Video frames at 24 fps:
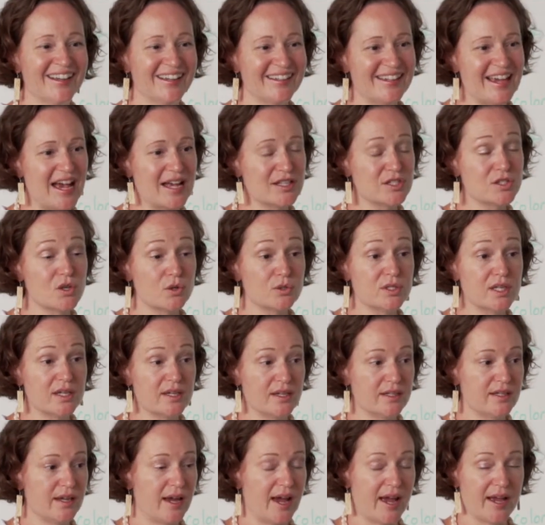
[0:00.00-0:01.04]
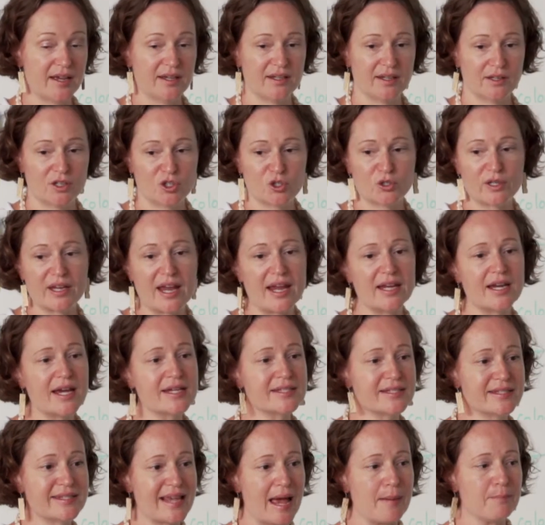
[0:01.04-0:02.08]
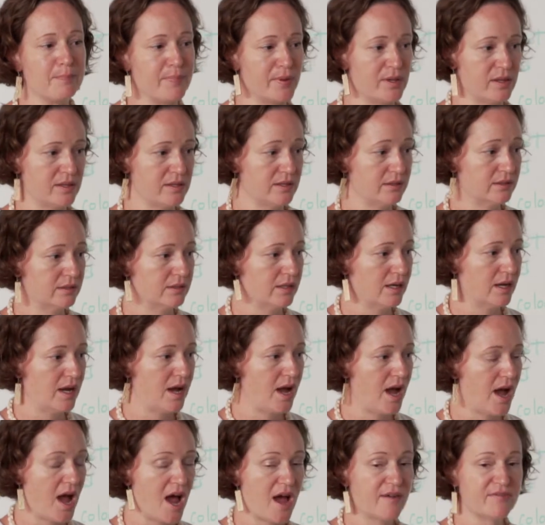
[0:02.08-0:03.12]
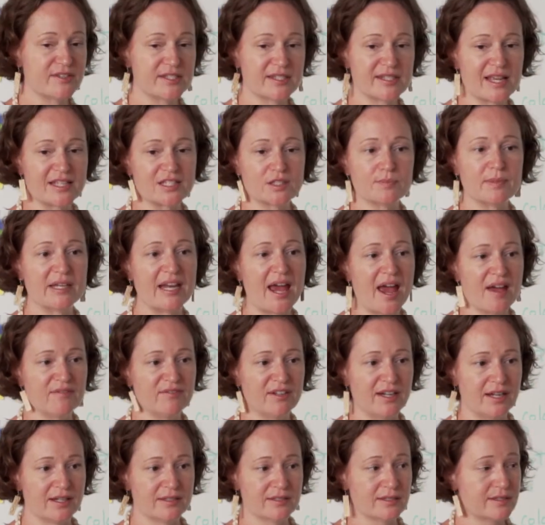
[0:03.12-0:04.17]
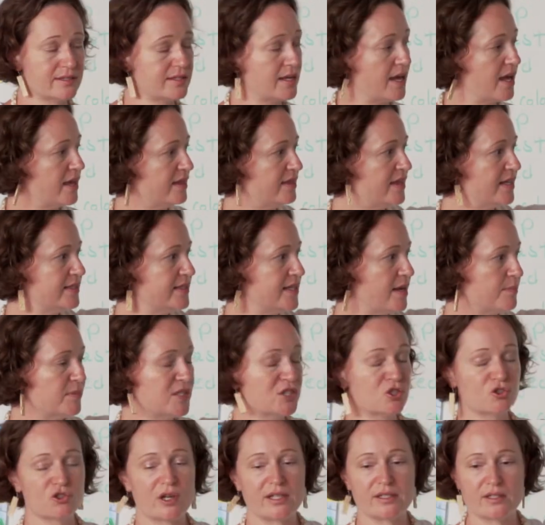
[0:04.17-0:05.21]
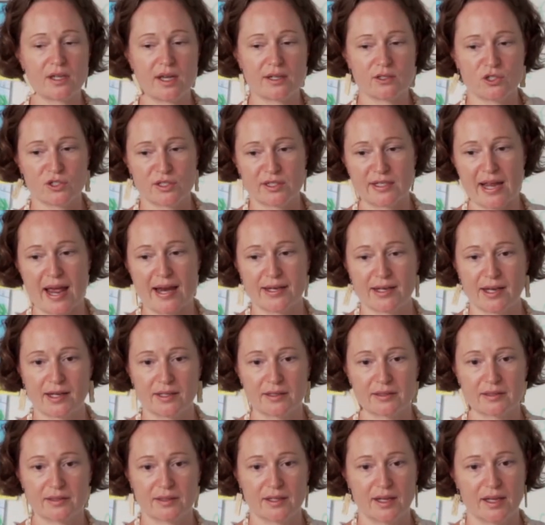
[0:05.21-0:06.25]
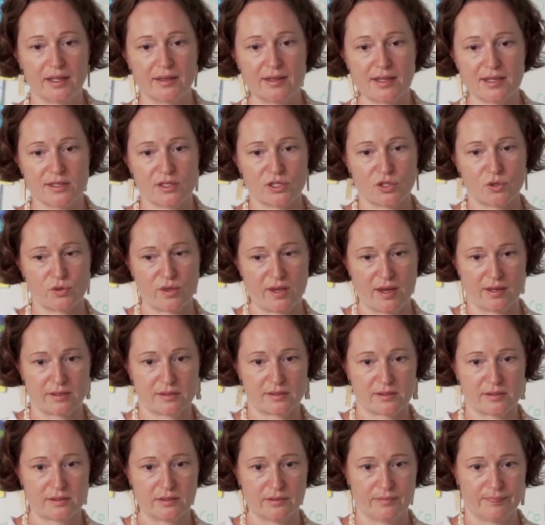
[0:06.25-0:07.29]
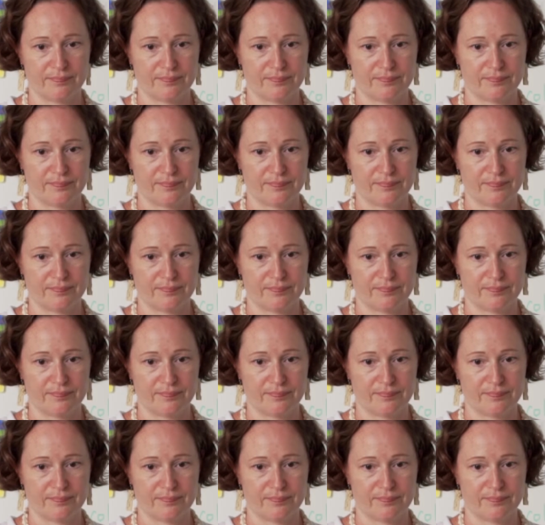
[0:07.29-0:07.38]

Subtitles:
Yeah, so create a sample of assessment evidence that demonstrates understanding in these two things.